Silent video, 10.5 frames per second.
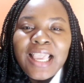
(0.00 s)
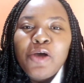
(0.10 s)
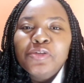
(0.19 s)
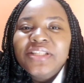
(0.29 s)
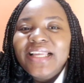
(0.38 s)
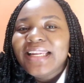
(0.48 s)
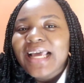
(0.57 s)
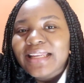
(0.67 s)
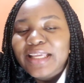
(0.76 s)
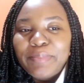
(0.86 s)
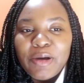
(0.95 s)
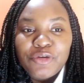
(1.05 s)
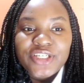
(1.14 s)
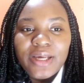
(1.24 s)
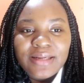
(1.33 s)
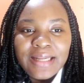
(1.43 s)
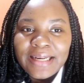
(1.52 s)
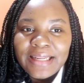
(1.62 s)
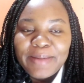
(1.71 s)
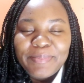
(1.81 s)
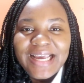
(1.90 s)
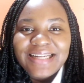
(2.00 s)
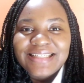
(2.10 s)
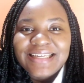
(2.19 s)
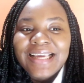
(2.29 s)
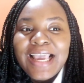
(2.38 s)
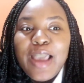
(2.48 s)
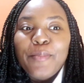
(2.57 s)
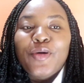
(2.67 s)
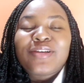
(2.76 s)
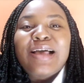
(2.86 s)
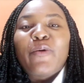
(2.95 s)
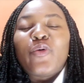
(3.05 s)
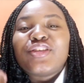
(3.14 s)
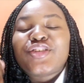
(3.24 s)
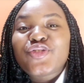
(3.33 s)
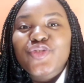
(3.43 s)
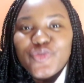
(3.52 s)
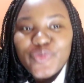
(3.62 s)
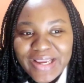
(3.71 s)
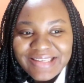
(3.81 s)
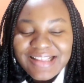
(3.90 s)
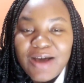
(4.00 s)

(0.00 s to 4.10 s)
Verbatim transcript: I was yelling at him, I was shouting at him that day because I was stressed.